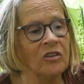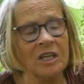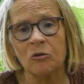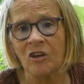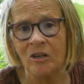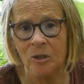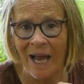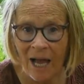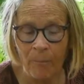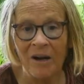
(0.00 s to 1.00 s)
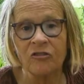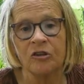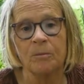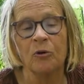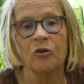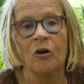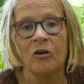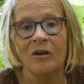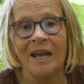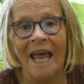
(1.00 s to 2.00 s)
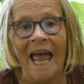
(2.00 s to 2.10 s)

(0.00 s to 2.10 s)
and they'll tell you how much to put on,